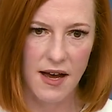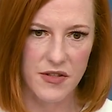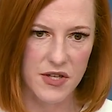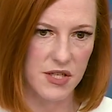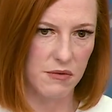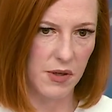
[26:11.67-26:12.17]

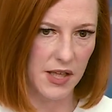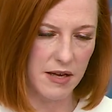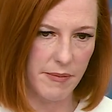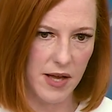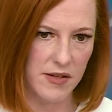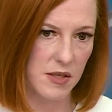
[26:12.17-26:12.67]
This is really
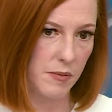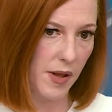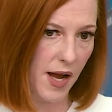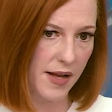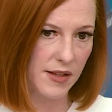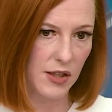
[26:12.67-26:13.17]
about
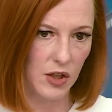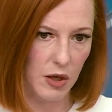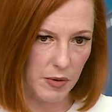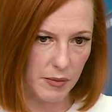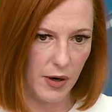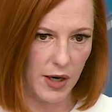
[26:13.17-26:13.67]
supply in the
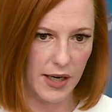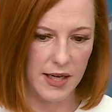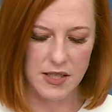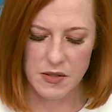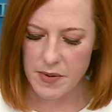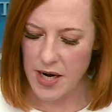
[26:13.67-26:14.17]
global
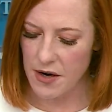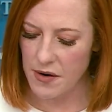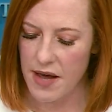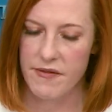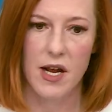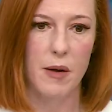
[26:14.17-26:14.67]
markets, but I don't
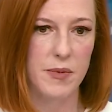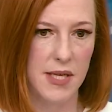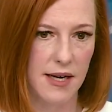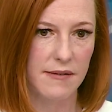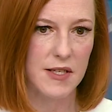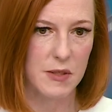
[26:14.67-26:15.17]
have an
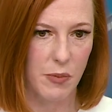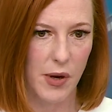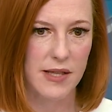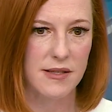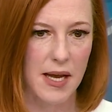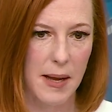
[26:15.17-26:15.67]
update at this
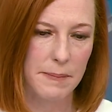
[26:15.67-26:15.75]
point in time.